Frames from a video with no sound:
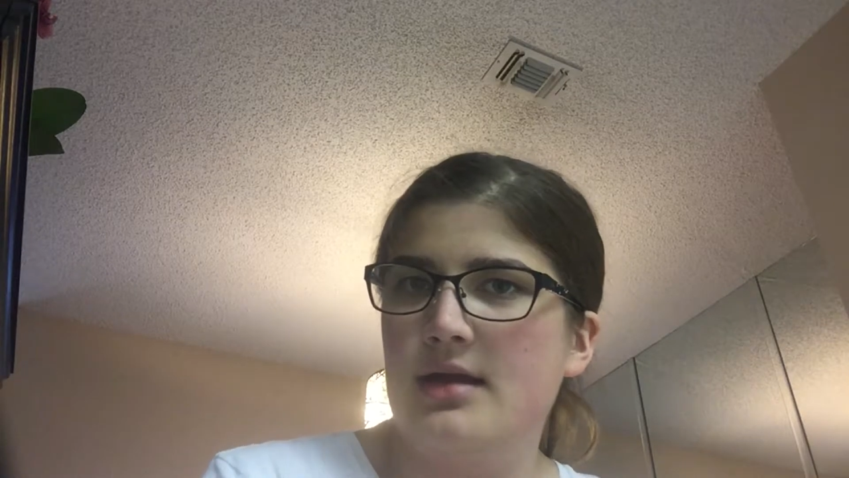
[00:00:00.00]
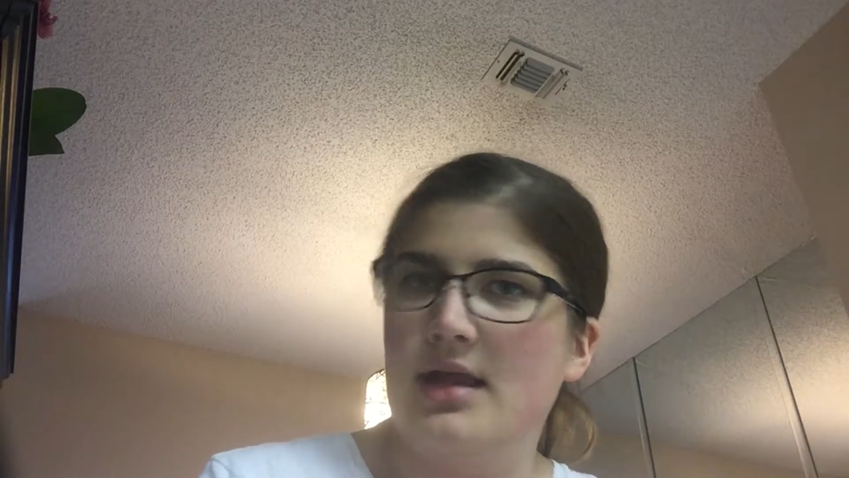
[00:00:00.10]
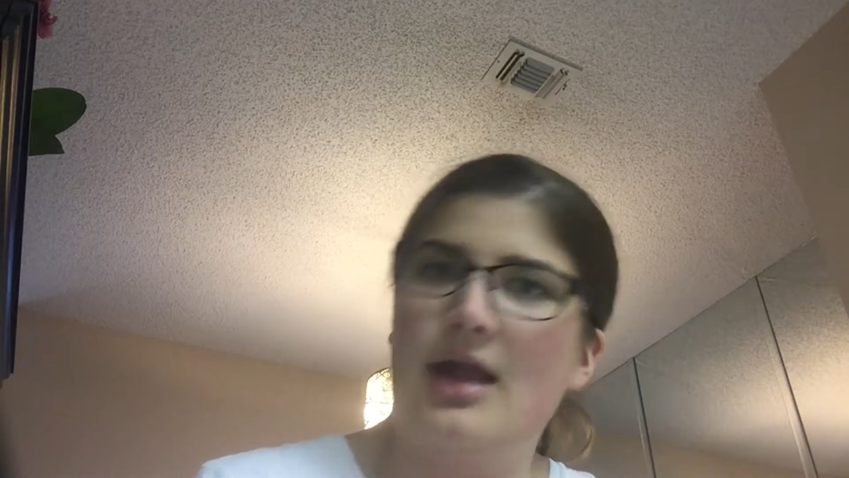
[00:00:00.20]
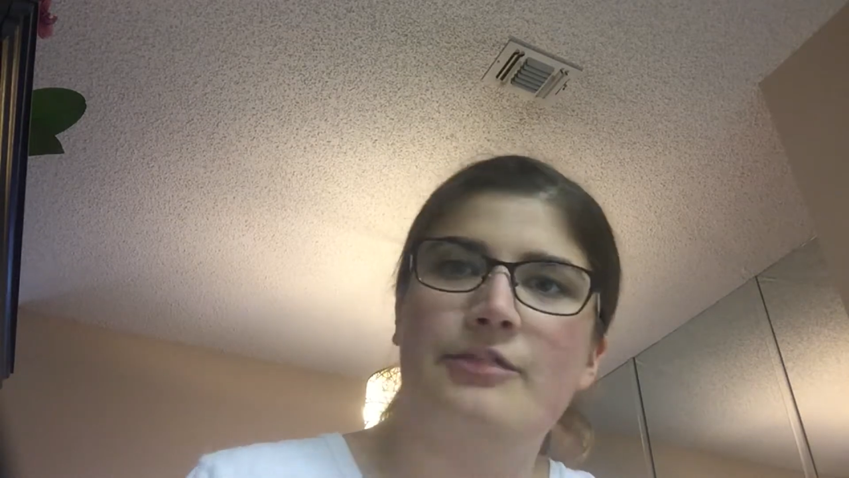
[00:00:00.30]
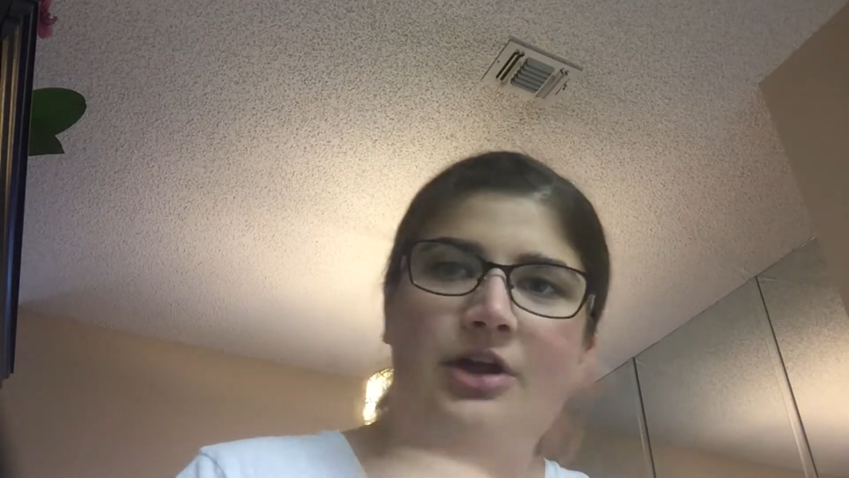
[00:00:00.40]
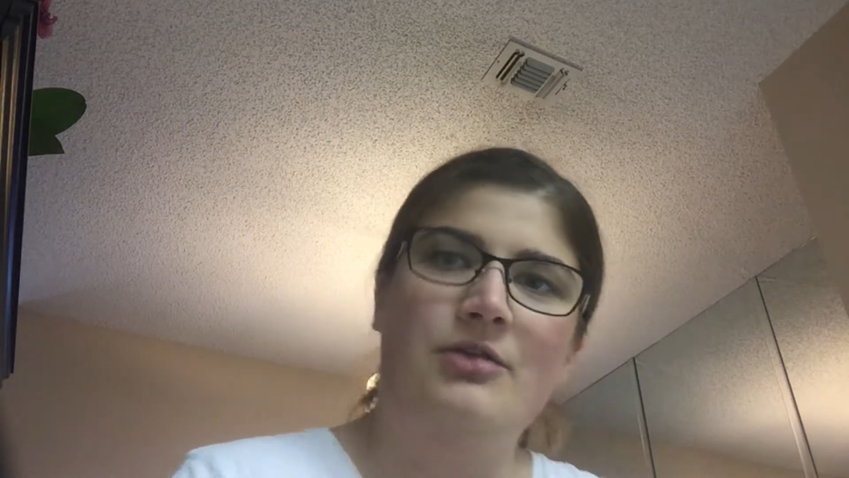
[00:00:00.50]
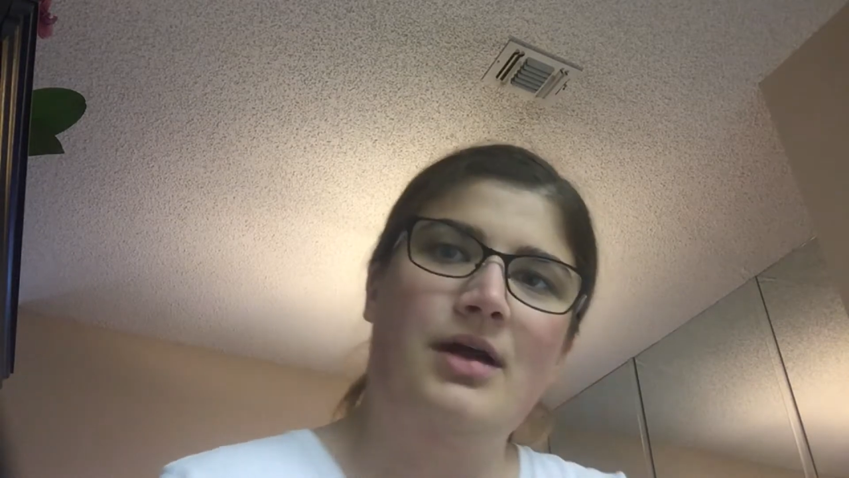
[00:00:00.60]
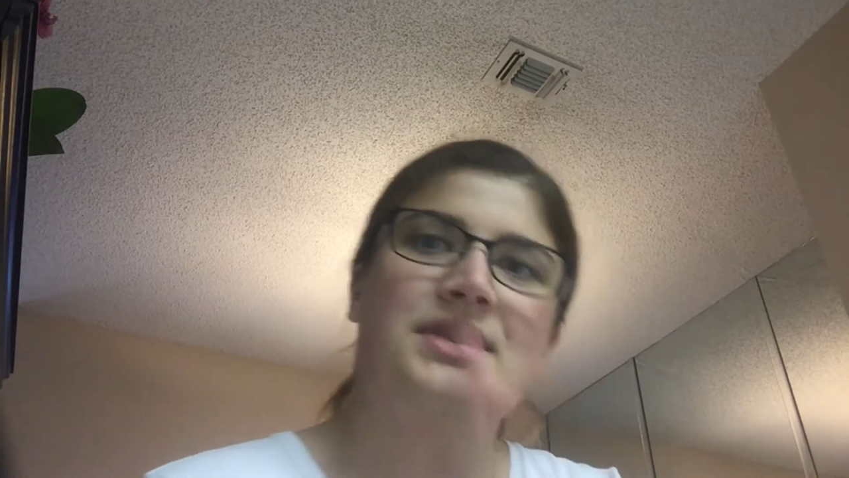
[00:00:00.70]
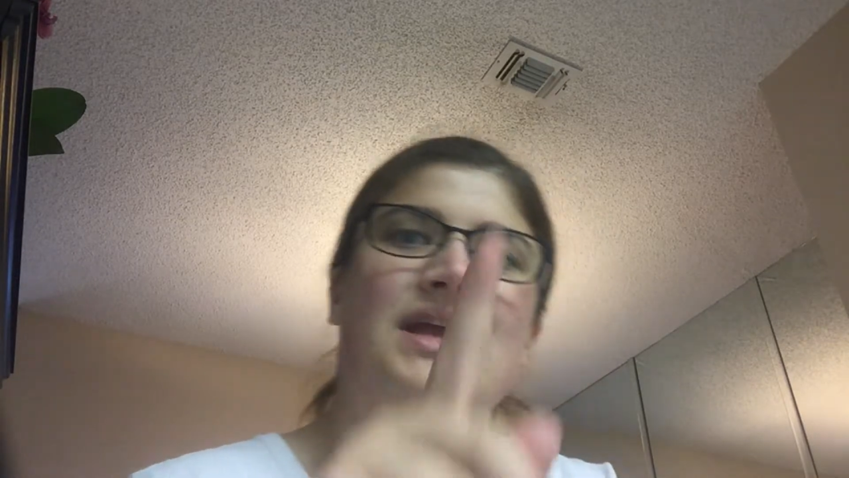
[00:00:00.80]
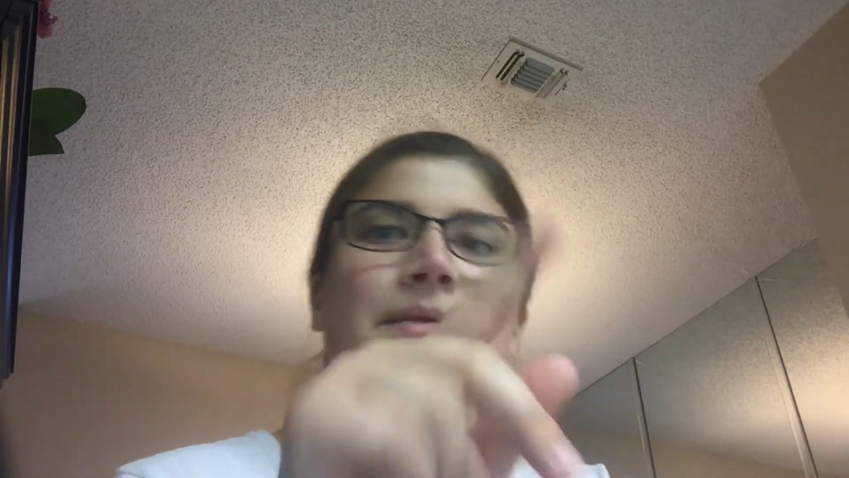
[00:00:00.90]
And I'll tell you
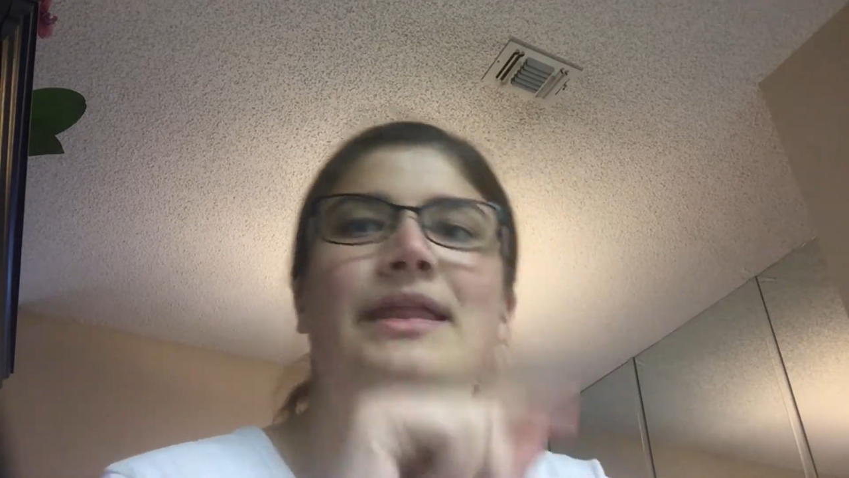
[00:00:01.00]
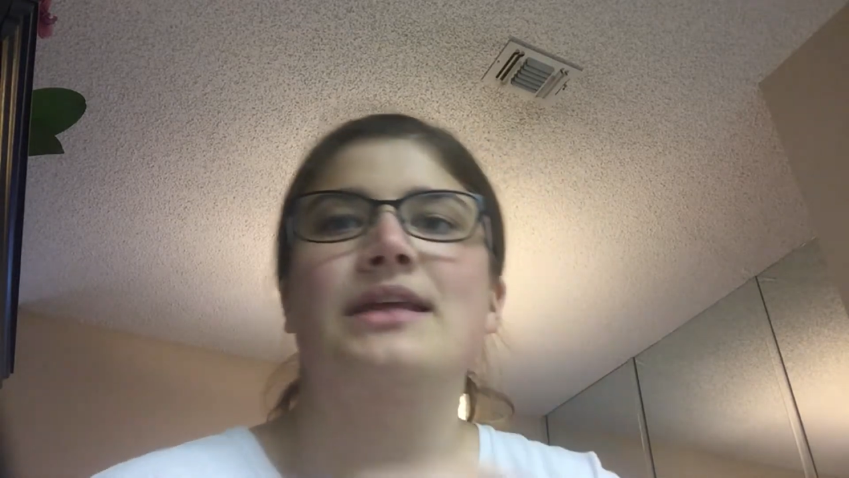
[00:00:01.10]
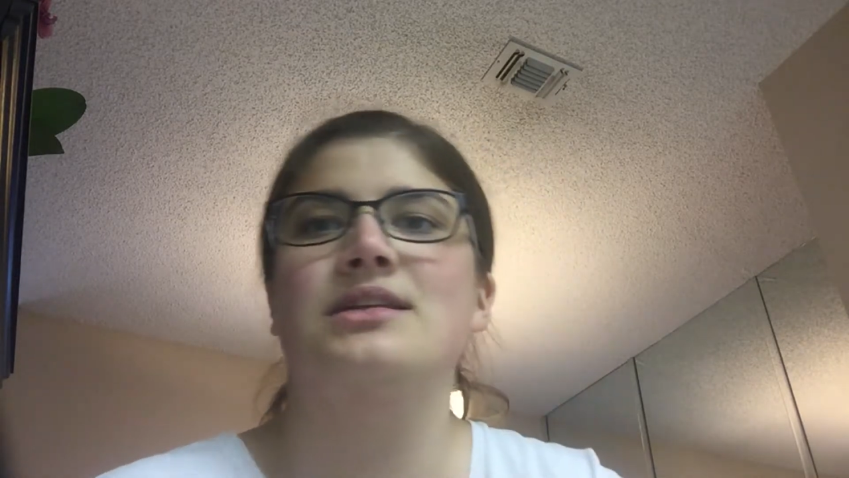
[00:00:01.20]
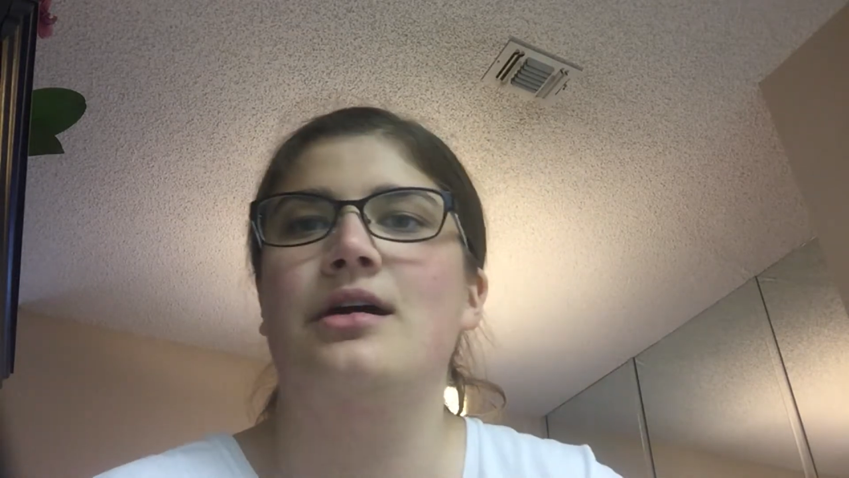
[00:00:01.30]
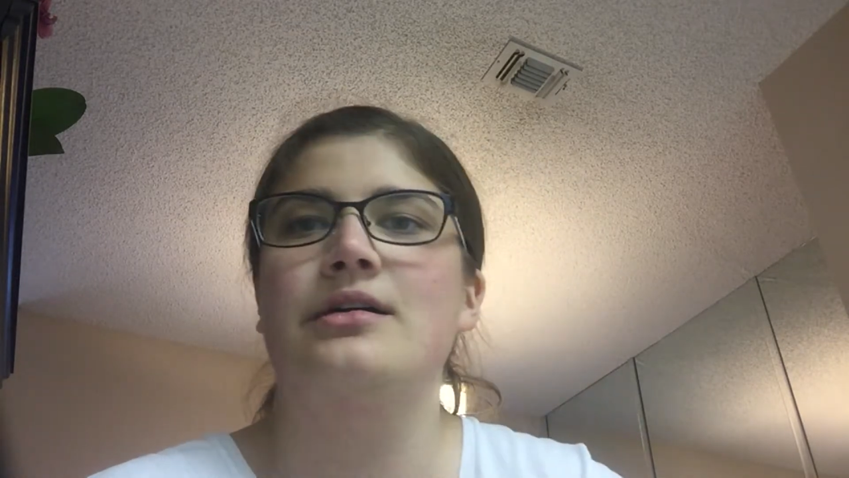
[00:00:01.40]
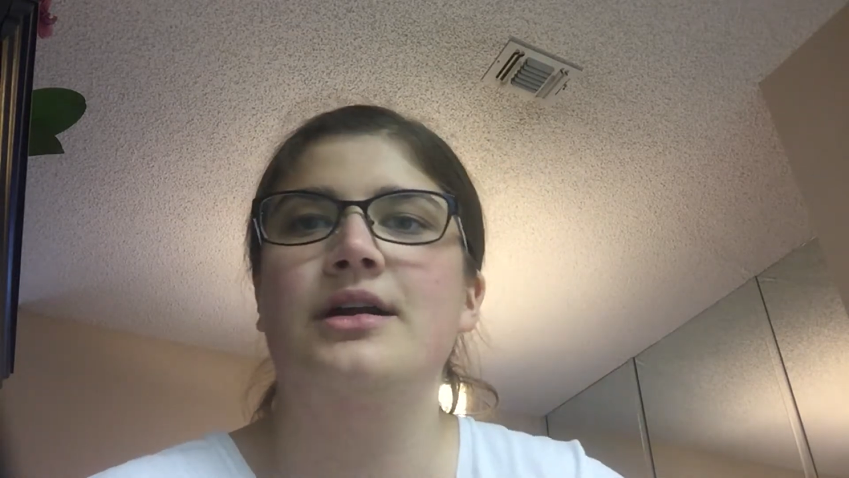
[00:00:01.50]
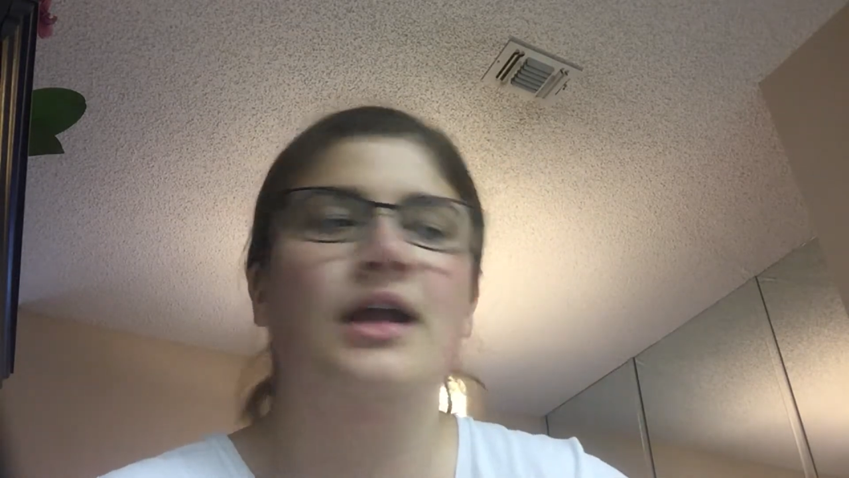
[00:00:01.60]
what I think about that song.